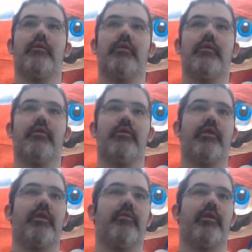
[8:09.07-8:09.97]
And it
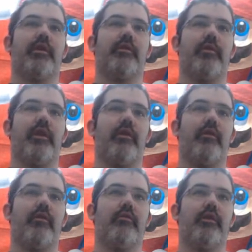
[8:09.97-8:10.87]
looks like we got some
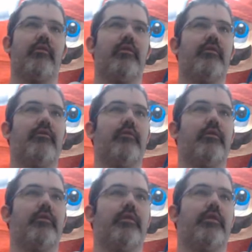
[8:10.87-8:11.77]
arrows. I don't know if...
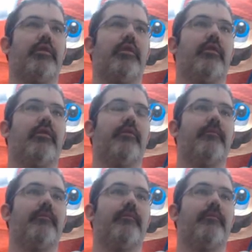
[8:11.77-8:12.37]
Oh, let's see here.